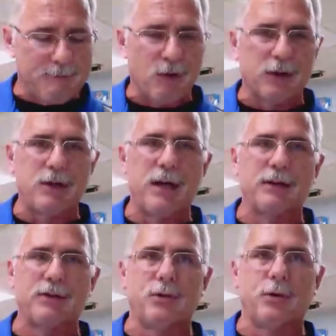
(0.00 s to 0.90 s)

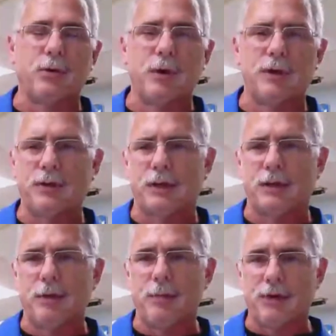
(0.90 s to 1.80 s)
test or quiz that
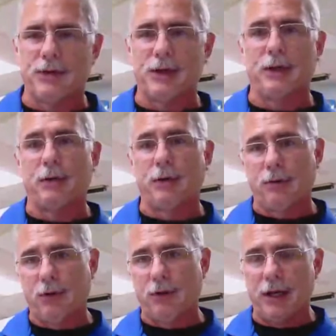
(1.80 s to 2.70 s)
they're missing
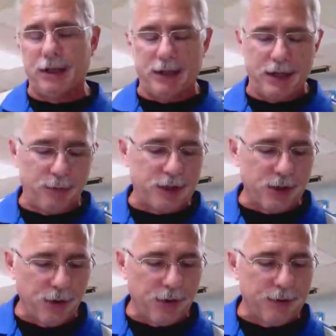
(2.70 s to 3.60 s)
the day they
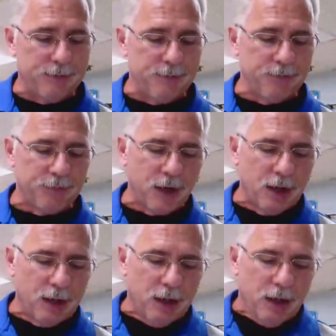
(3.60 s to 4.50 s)
return.
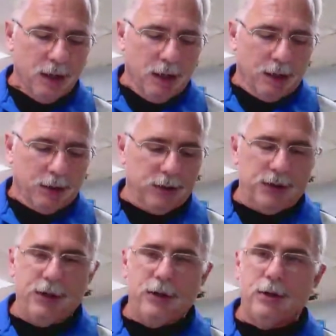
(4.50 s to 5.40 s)
This
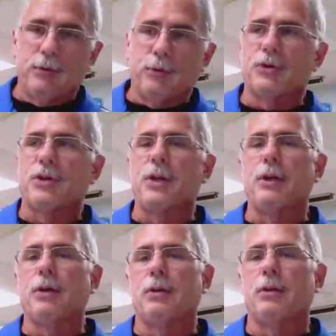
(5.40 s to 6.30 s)
year
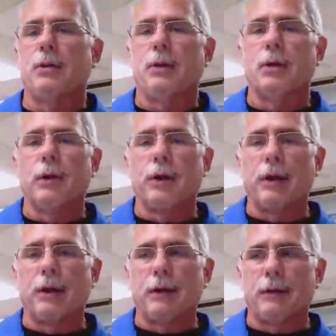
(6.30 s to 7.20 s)

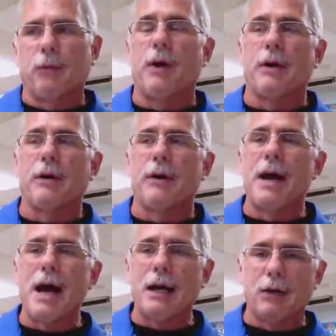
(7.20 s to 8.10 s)
we are
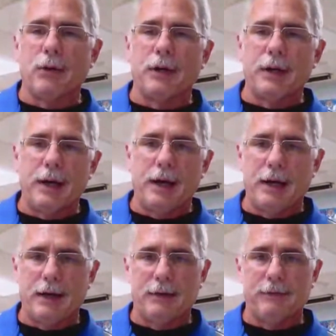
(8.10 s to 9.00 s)
not going to
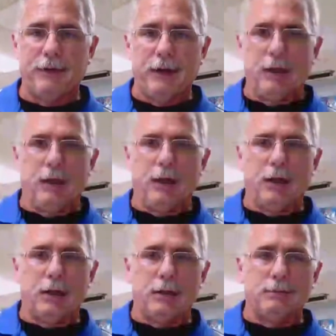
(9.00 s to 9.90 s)
have
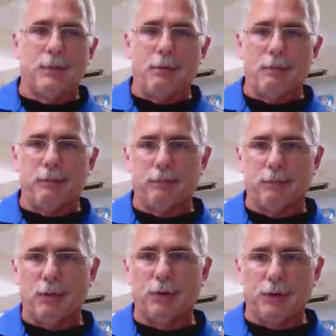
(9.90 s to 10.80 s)

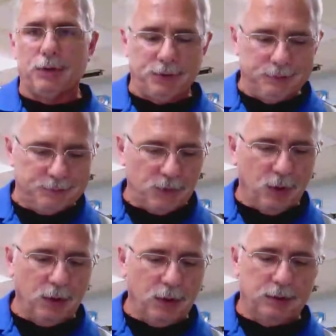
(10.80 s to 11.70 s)
bubblers,
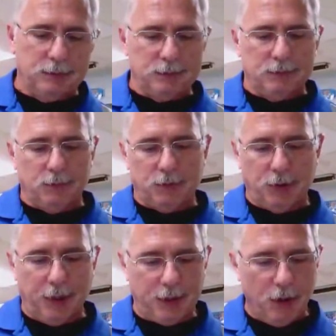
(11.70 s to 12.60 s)
or as you
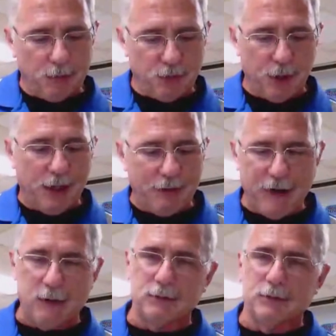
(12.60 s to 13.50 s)
like to call them, drinking
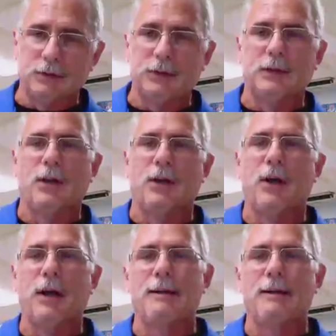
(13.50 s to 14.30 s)
fountains. All right,